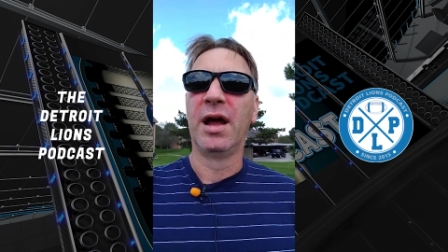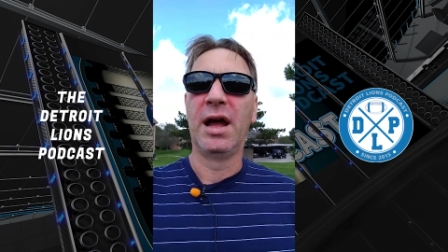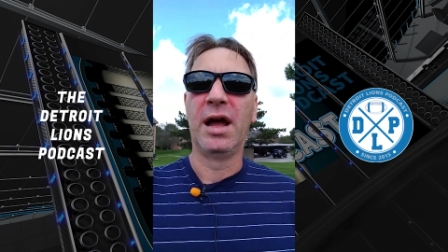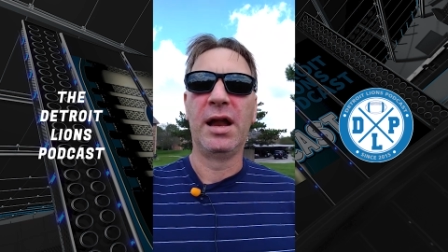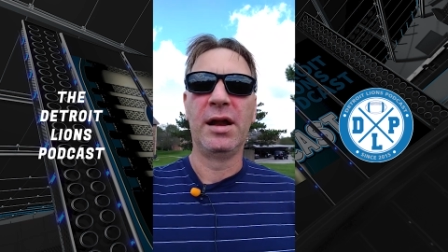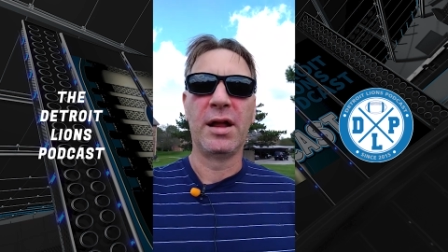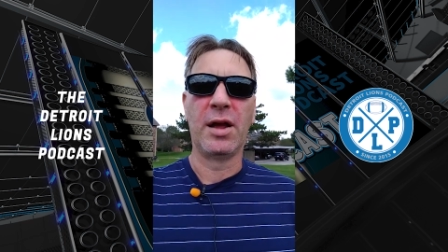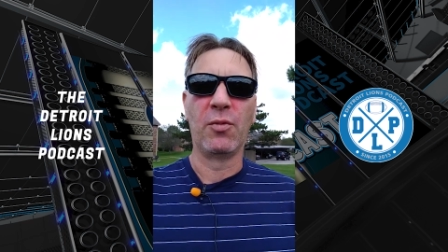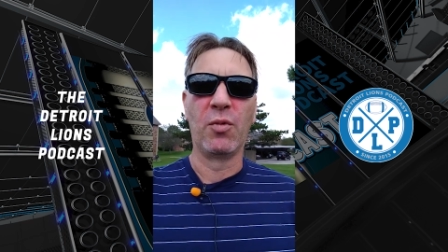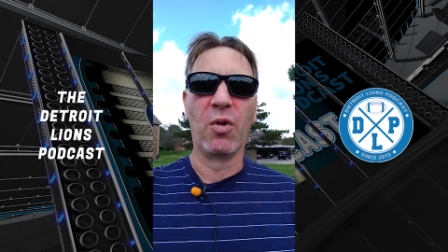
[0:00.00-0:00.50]

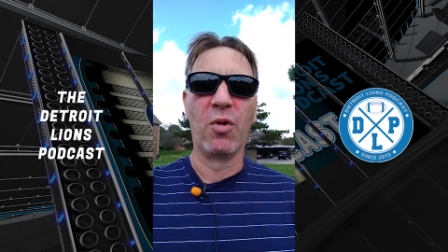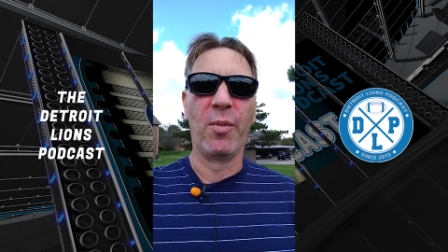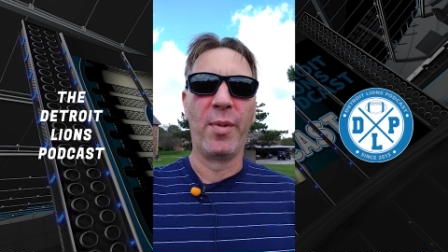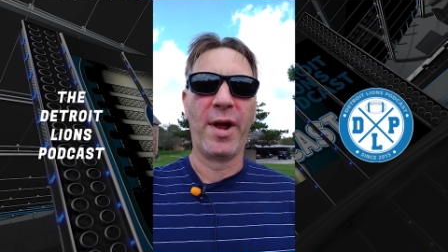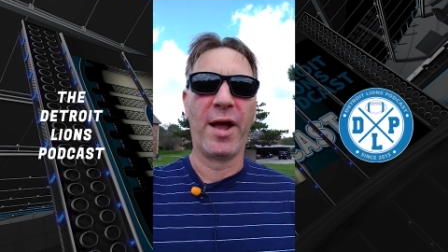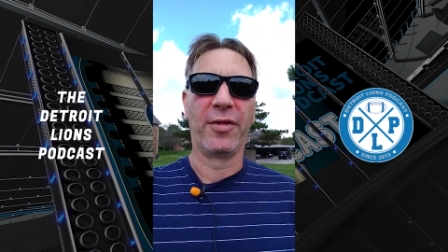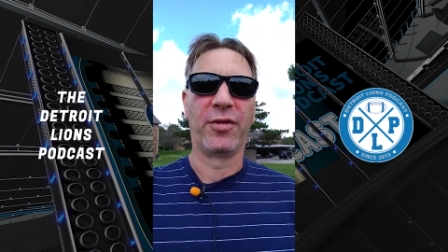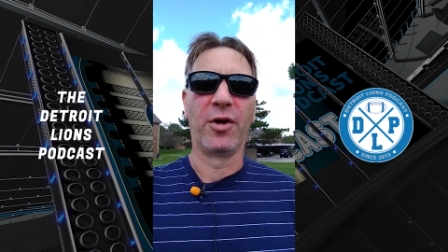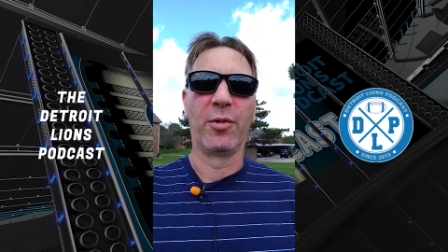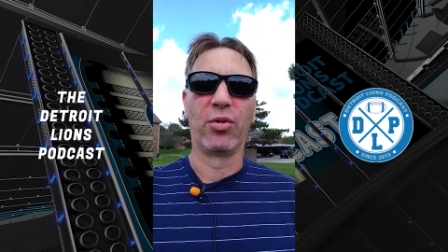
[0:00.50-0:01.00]
and we will
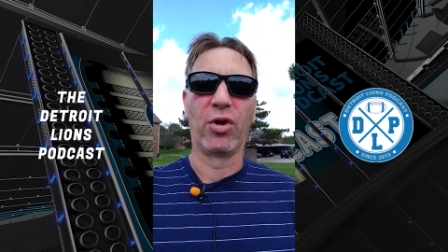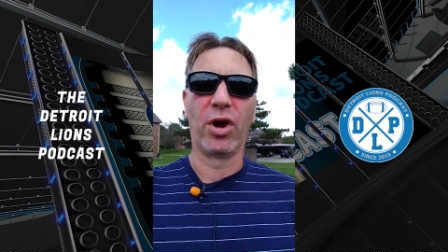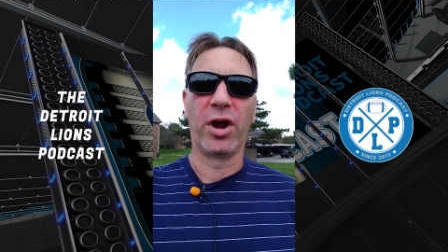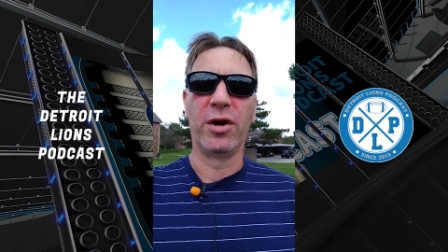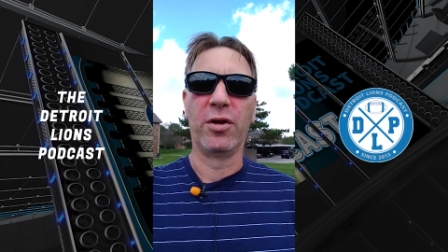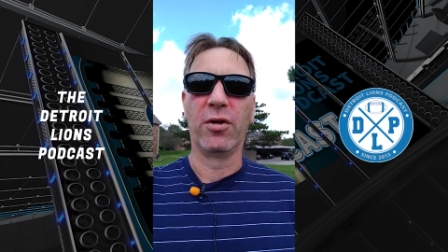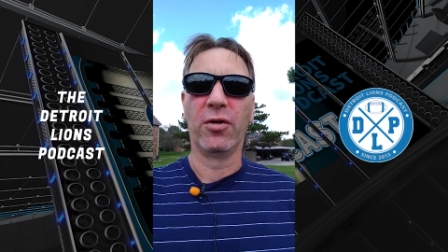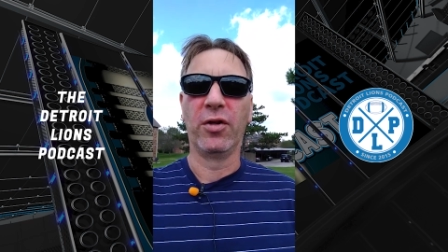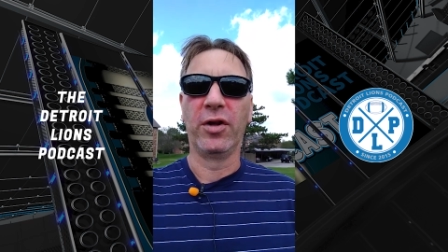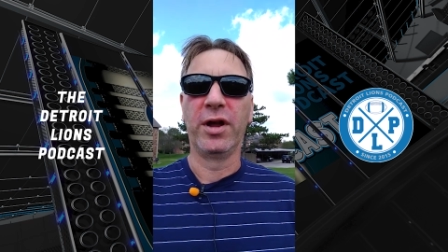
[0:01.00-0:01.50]
be out there
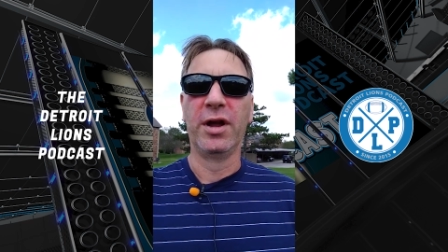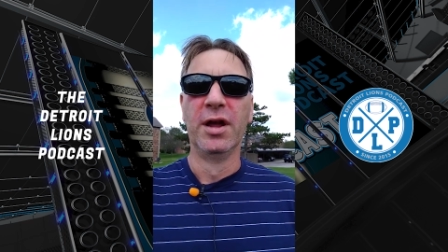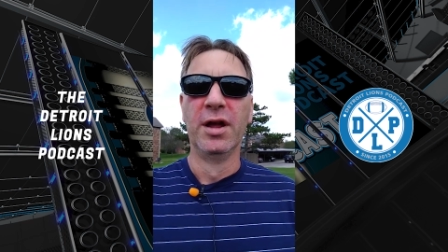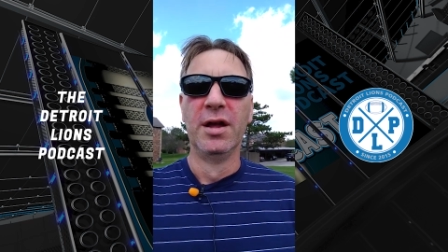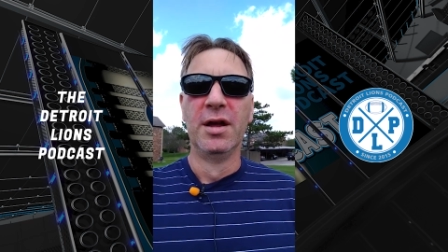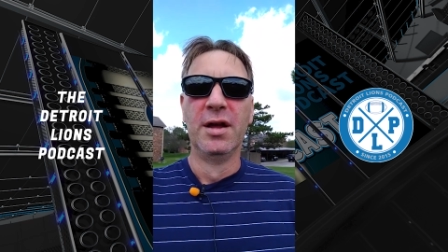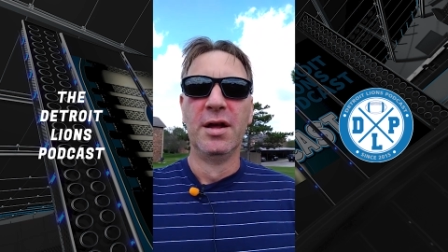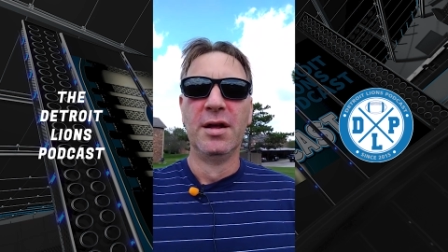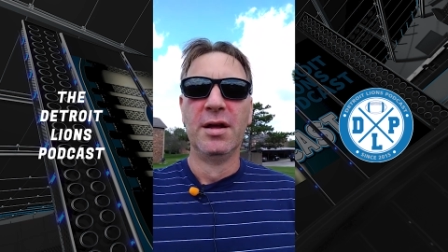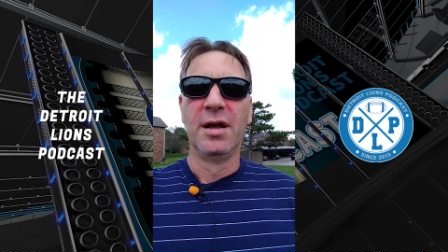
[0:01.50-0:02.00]
bright and early
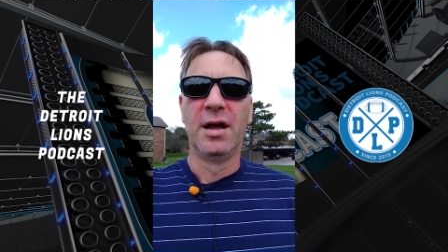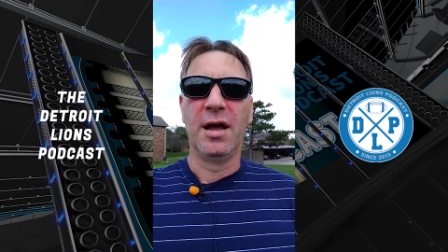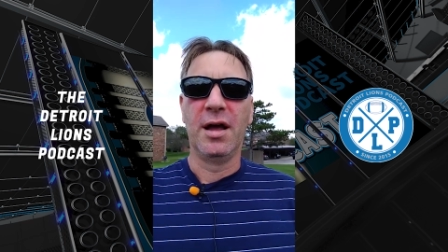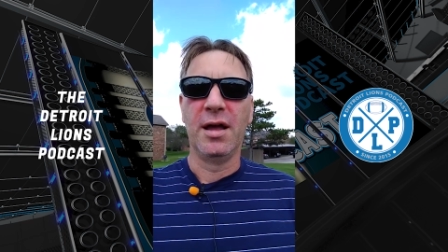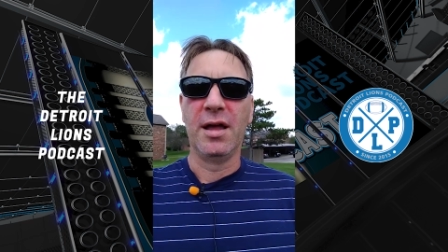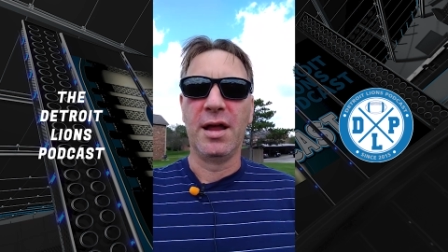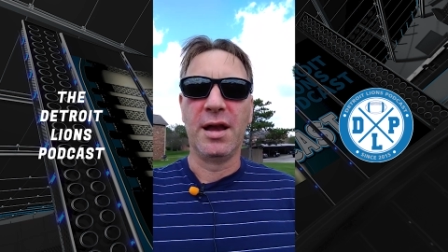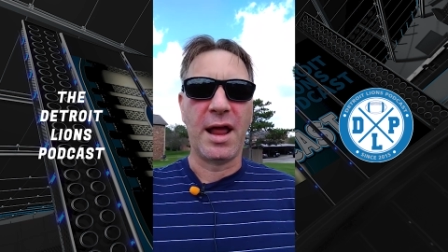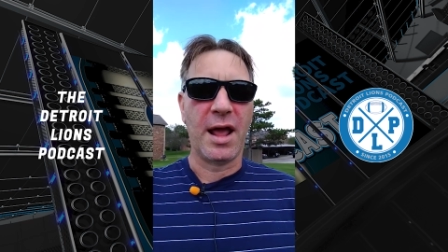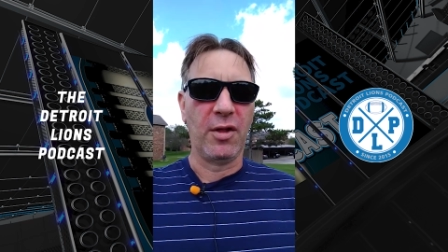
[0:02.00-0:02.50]

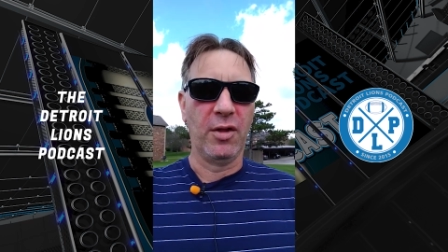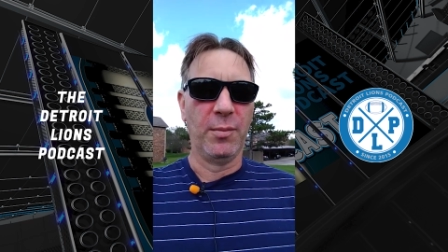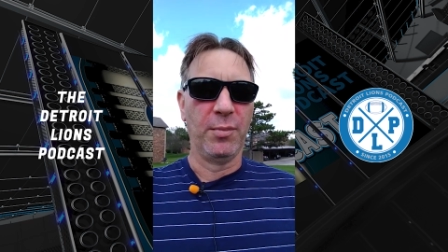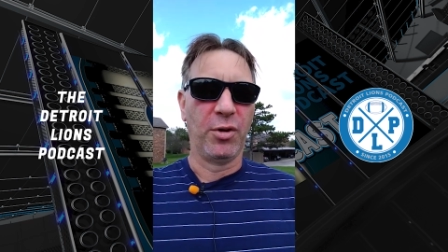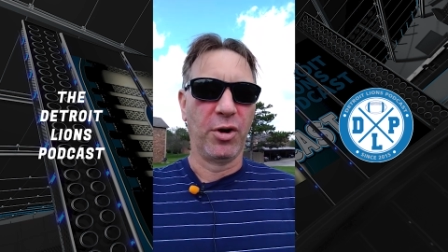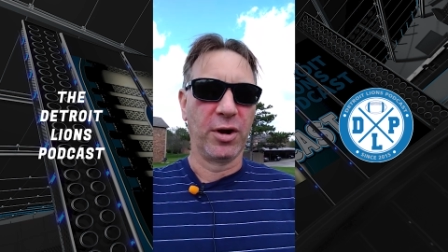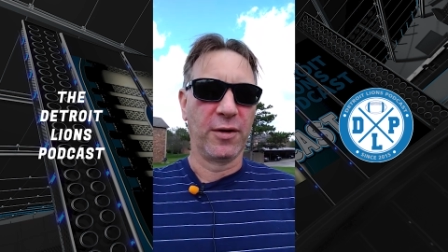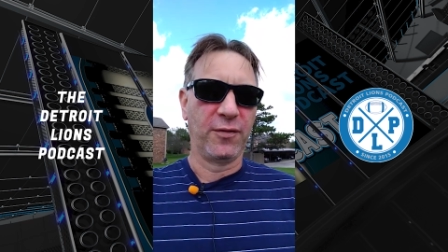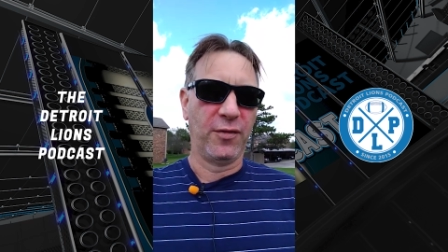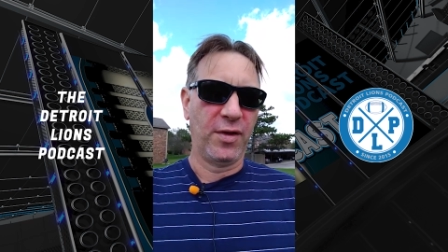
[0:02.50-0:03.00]
in Allen
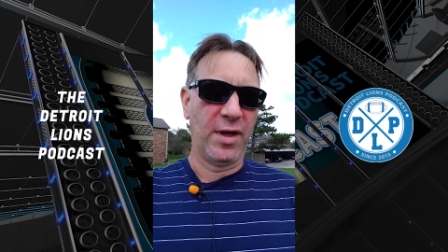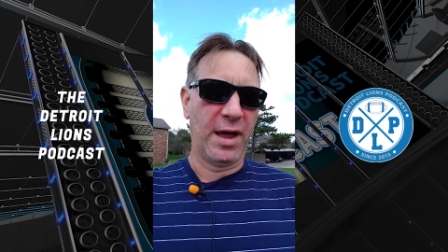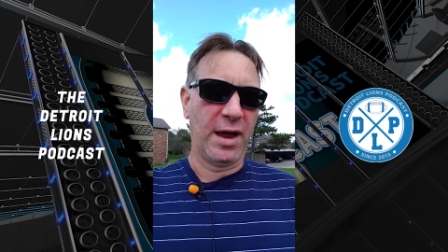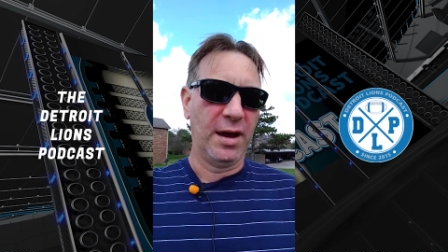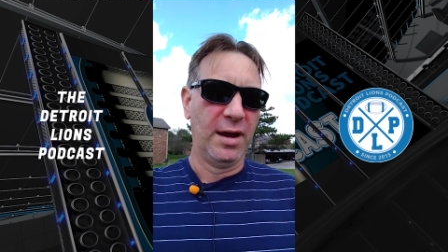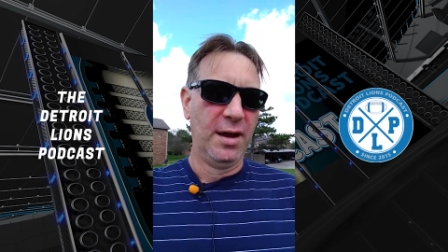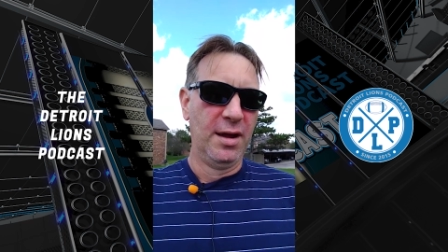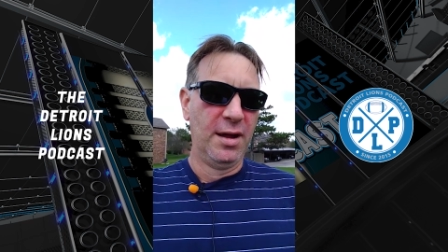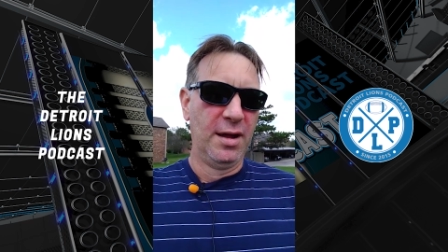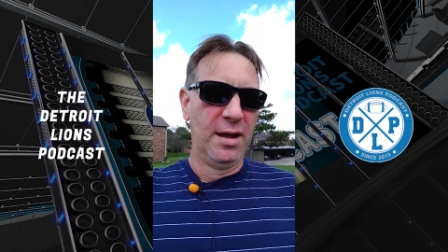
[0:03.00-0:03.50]
Park for that.